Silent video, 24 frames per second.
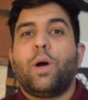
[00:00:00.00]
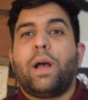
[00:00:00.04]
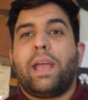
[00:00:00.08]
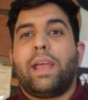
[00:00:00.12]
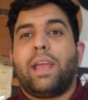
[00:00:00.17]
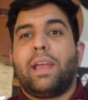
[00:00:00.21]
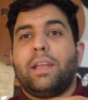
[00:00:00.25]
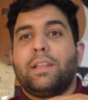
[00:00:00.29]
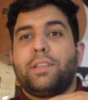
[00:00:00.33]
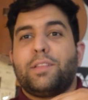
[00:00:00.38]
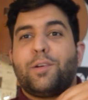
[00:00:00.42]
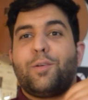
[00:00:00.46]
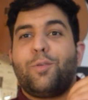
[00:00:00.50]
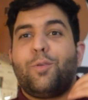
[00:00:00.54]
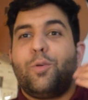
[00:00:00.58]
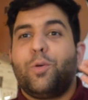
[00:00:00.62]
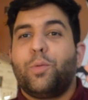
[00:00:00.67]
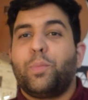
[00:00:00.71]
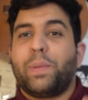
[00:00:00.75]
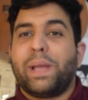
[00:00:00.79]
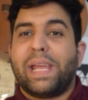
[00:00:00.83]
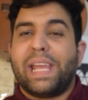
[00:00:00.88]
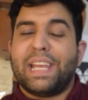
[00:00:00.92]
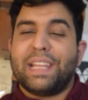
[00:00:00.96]
and the
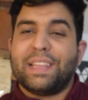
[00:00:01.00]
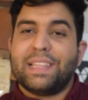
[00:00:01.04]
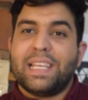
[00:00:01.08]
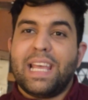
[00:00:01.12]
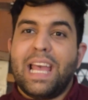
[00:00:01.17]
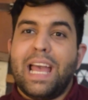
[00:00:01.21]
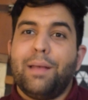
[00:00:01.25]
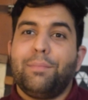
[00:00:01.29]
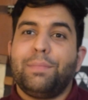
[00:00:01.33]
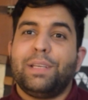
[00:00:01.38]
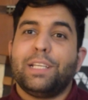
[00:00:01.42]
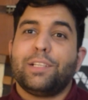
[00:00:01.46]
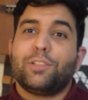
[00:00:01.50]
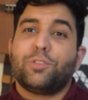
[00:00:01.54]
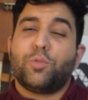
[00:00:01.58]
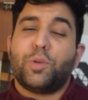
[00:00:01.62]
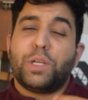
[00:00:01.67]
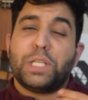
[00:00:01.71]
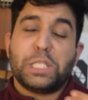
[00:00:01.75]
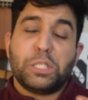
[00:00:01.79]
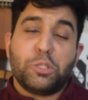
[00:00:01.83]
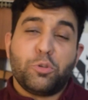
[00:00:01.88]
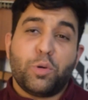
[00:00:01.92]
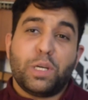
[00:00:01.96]
whole pandemic,
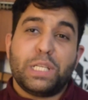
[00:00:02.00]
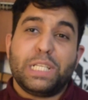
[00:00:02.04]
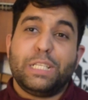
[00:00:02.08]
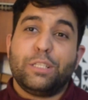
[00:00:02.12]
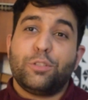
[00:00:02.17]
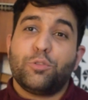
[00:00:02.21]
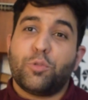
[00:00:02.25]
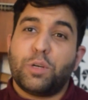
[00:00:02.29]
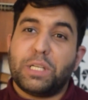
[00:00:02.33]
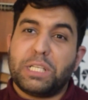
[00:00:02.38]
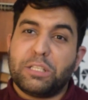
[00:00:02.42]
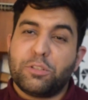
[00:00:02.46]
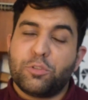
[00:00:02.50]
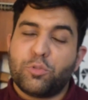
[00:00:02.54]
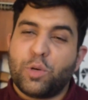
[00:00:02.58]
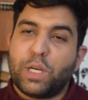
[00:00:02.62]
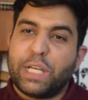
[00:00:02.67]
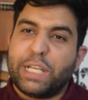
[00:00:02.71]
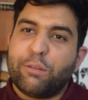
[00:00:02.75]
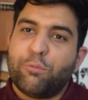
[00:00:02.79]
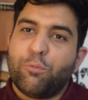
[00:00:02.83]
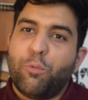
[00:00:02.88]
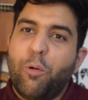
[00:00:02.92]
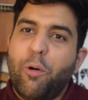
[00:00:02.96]
2020,
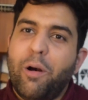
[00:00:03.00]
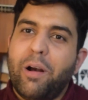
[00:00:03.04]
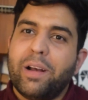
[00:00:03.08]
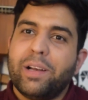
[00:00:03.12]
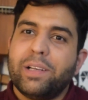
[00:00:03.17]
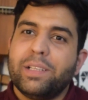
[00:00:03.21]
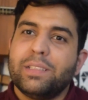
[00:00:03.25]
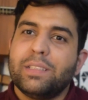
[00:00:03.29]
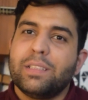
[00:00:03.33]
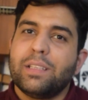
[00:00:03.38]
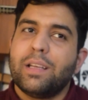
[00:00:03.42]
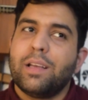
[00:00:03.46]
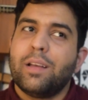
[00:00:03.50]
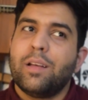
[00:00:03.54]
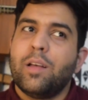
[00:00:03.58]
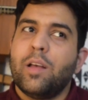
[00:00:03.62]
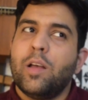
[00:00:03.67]
2021,